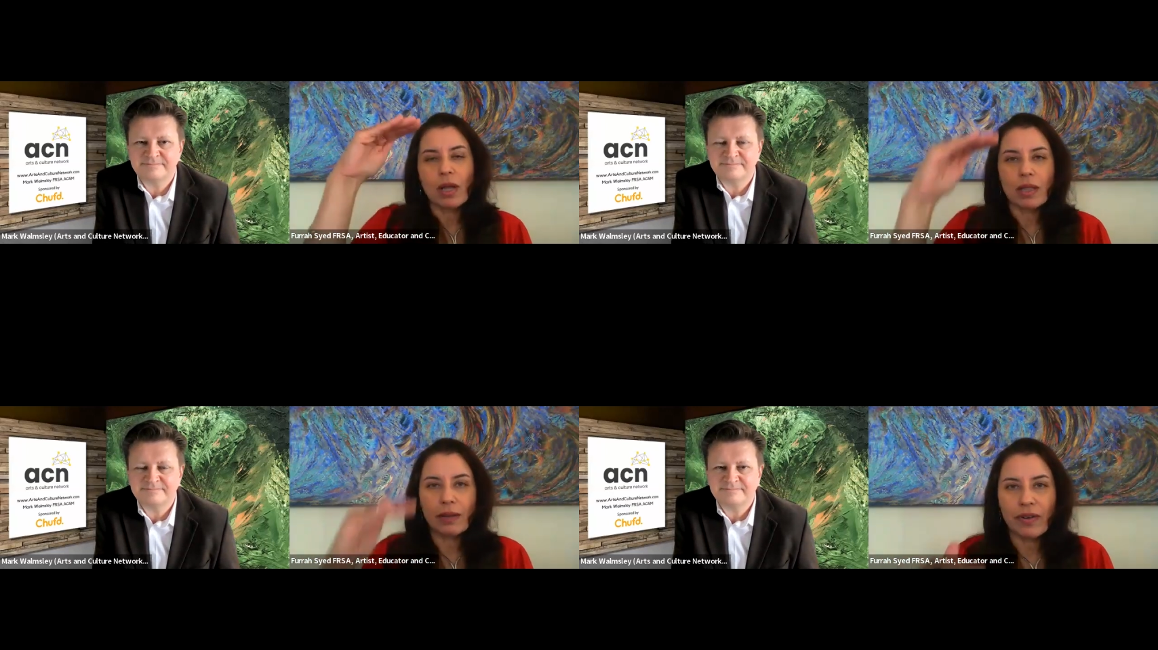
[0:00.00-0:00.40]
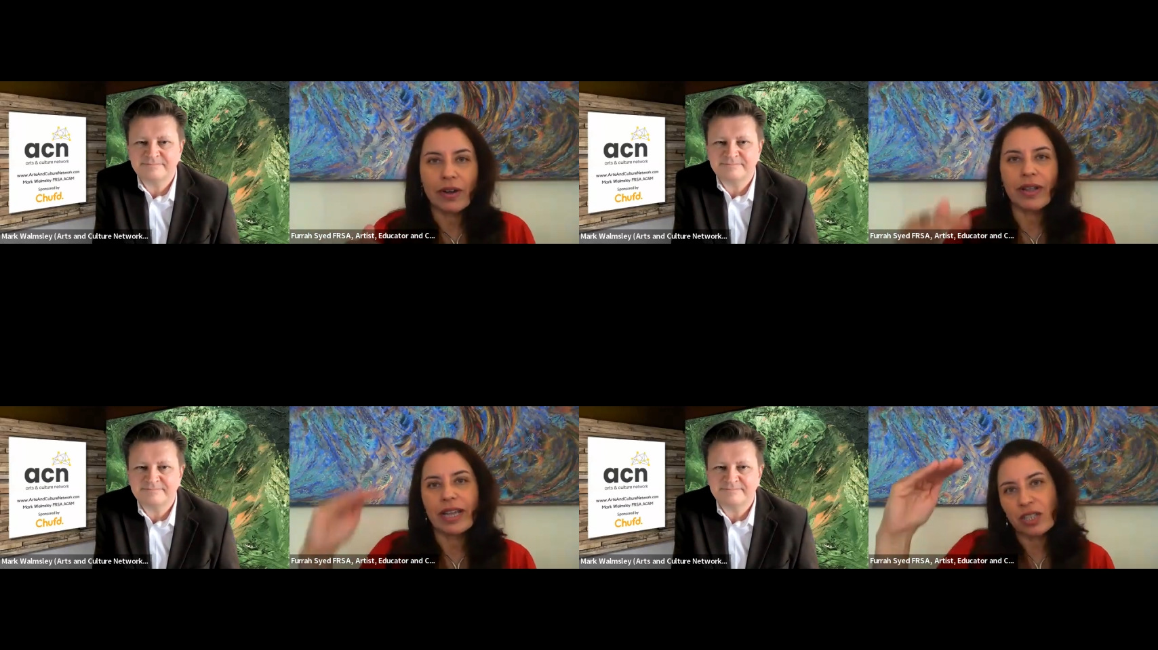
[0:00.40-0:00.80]
Speaker 1: the
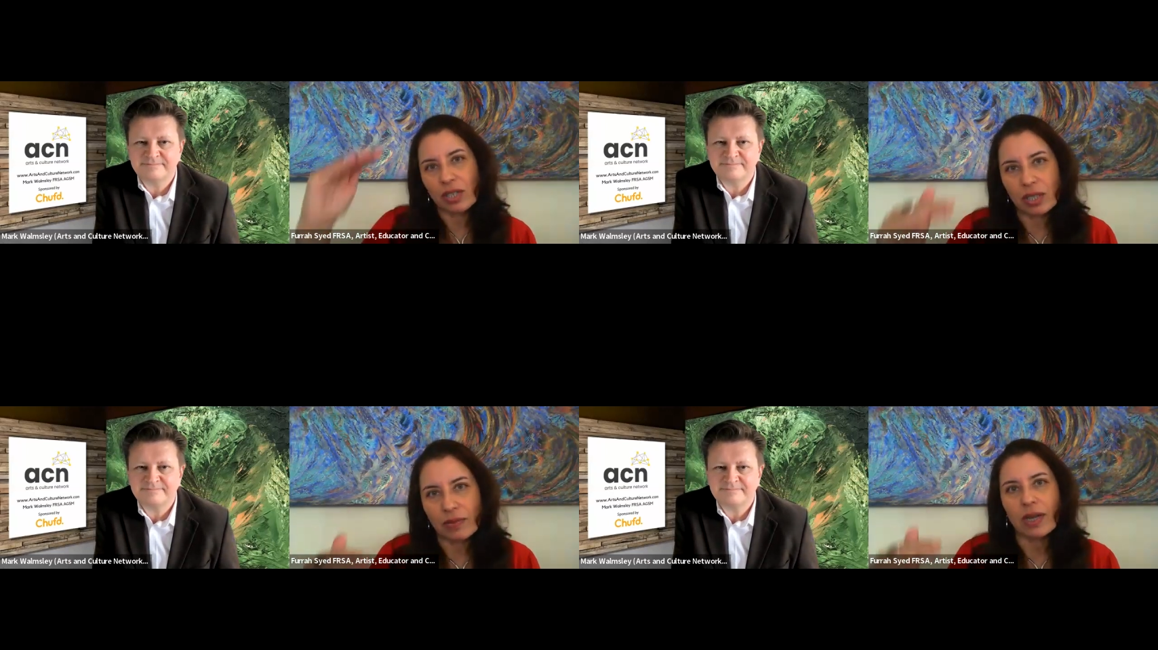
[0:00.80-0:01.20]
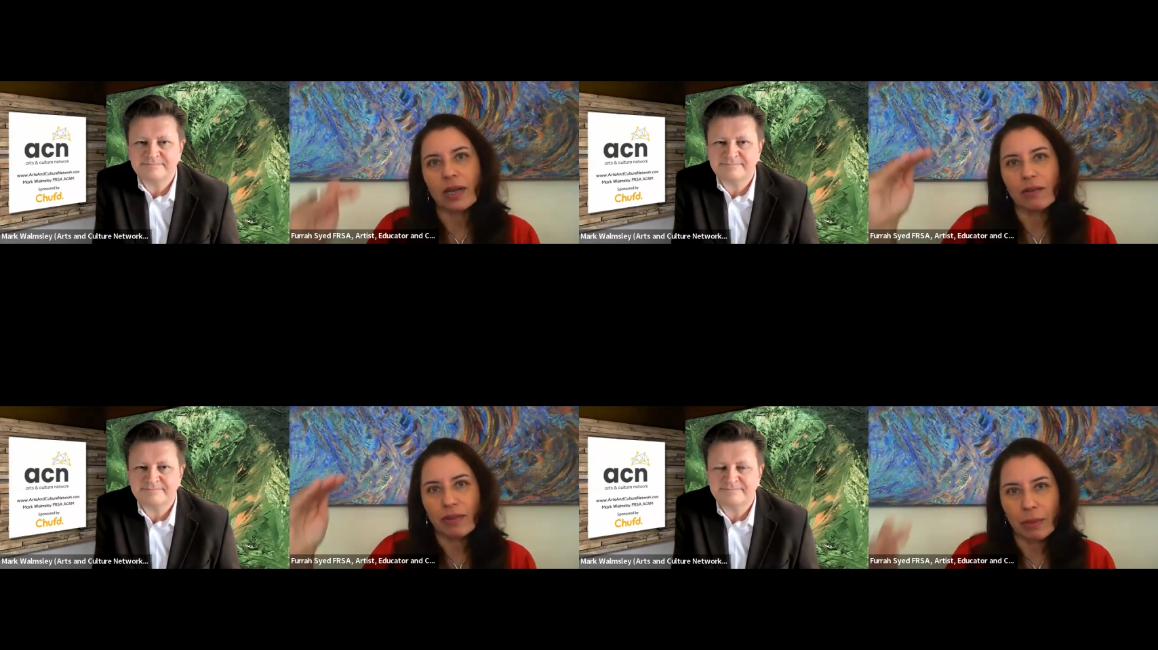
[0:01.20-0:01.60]
variations of
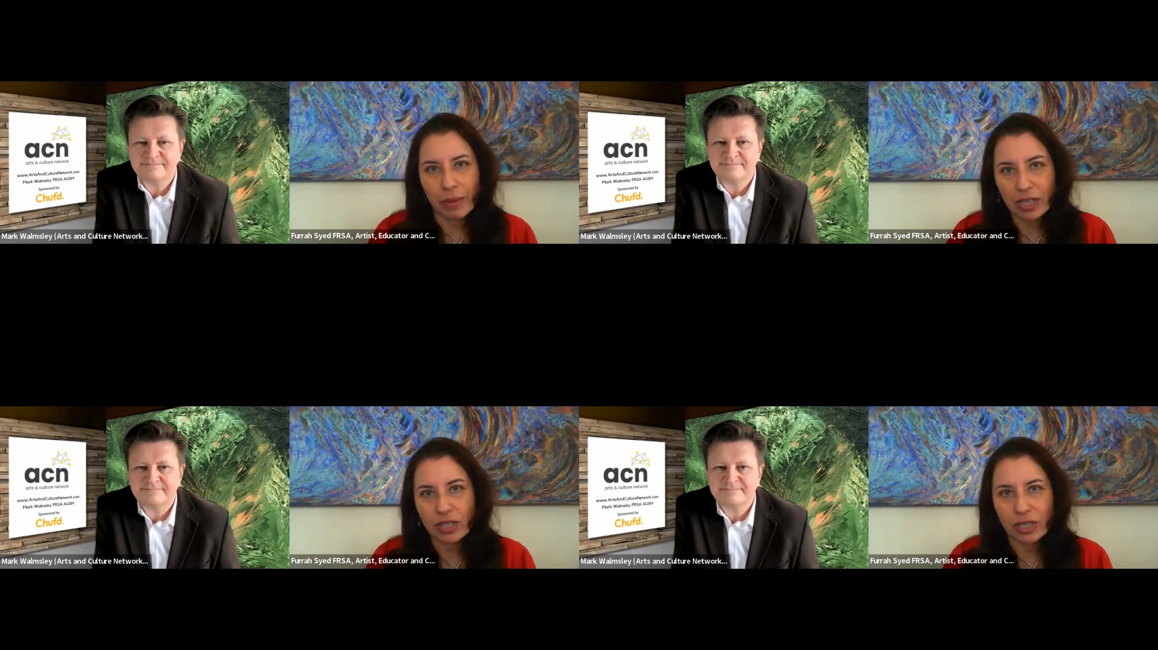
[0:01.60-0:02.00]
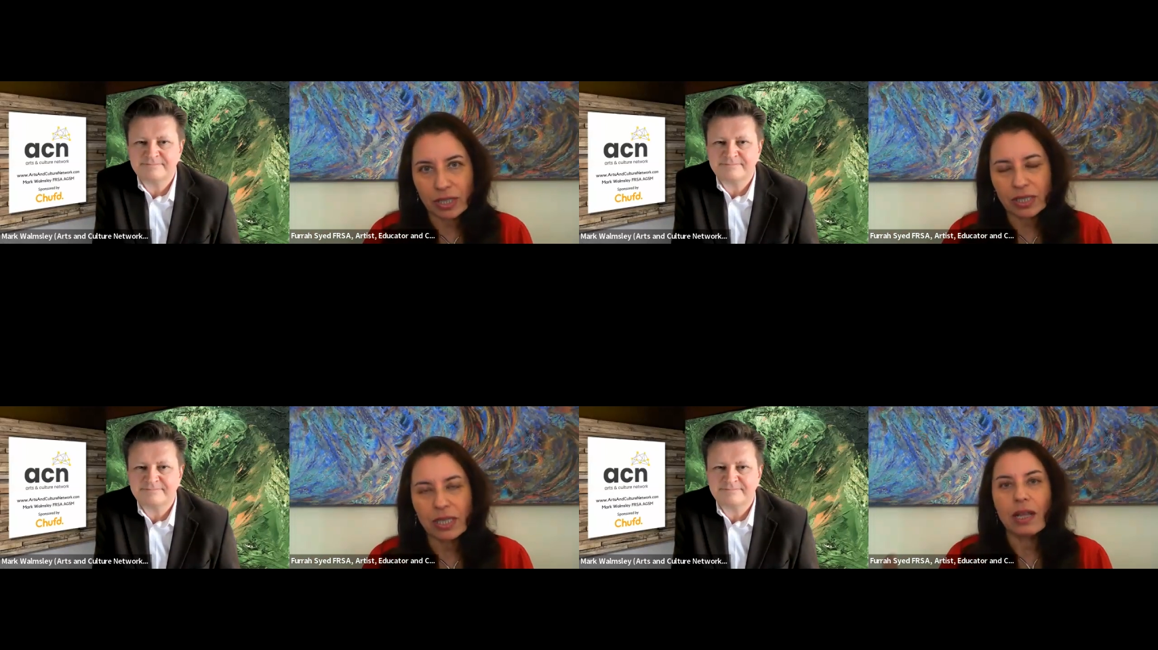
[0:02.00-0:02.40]
color
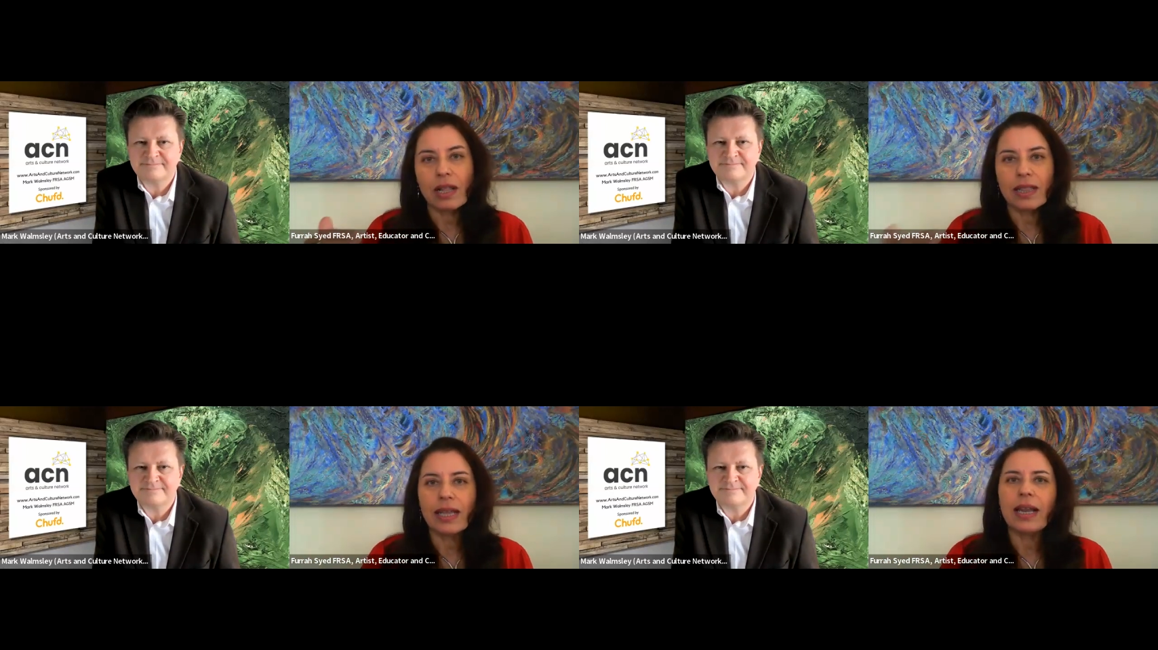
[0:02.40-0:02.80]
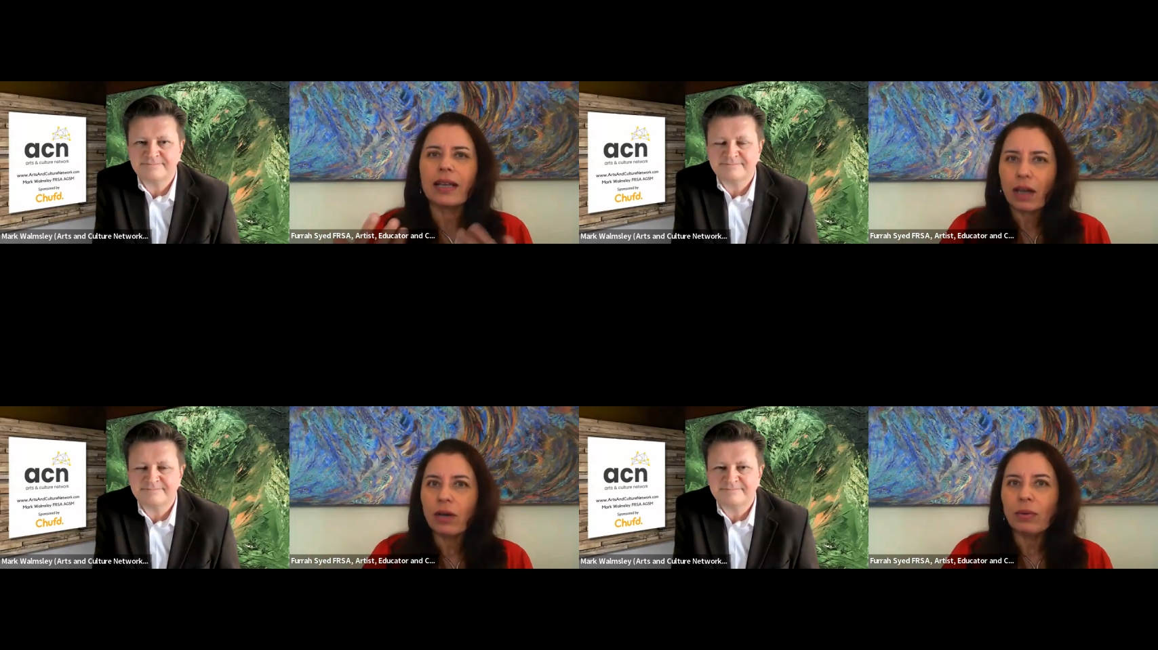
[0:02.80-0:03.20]
vibrations, they're
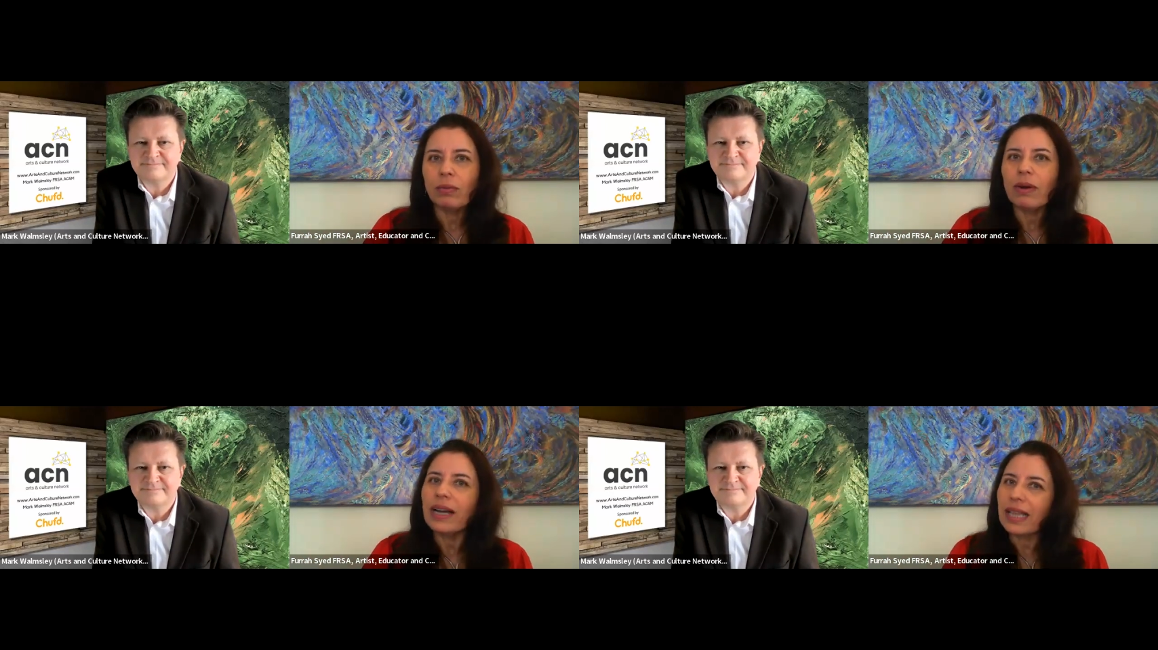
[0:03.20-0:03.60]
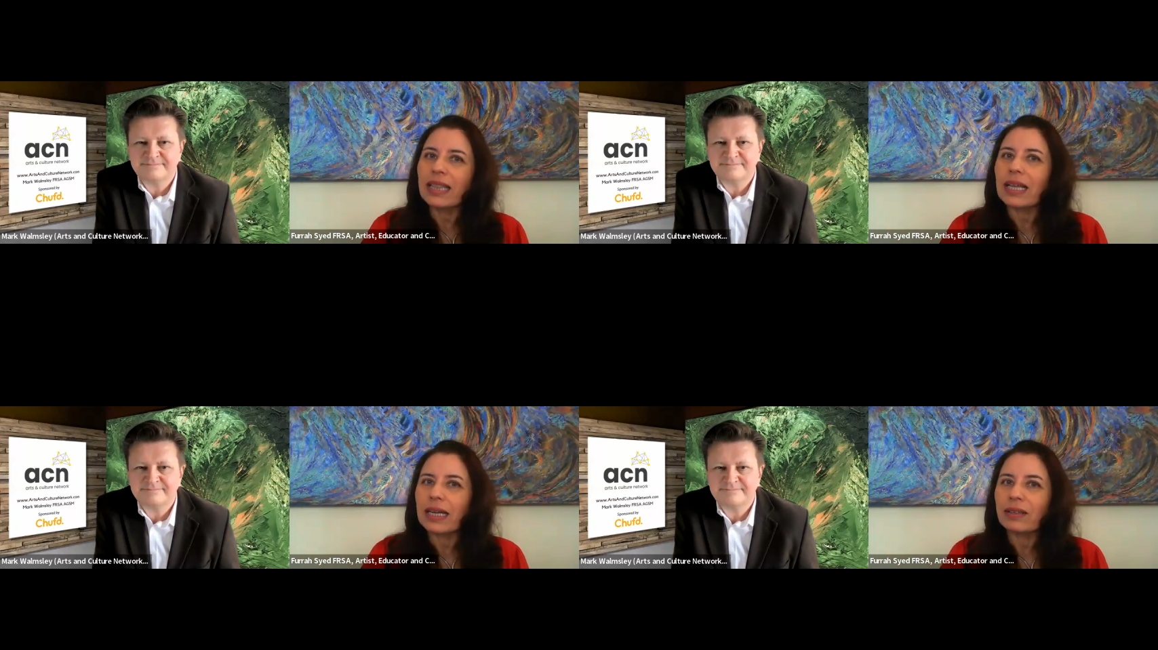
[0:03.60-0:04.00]
like, oh, I get that